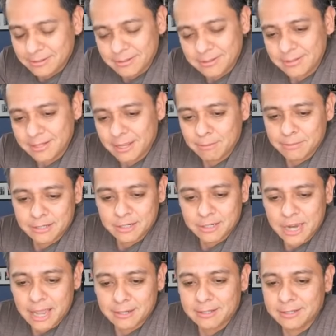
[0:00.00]
It'll help the
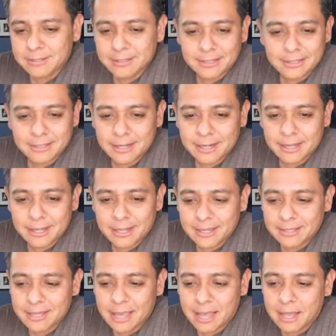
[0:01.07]
channel. And
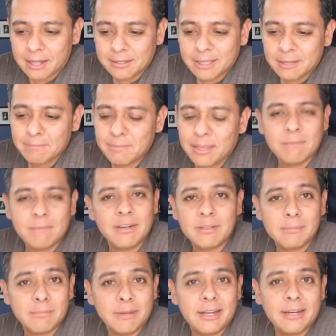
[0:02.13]
yeah, I'll keep making
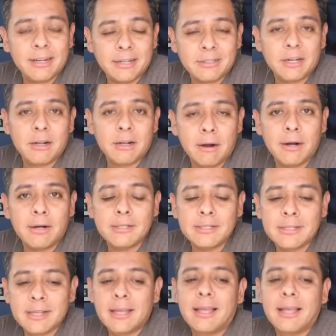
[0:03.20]
videos about electric cars.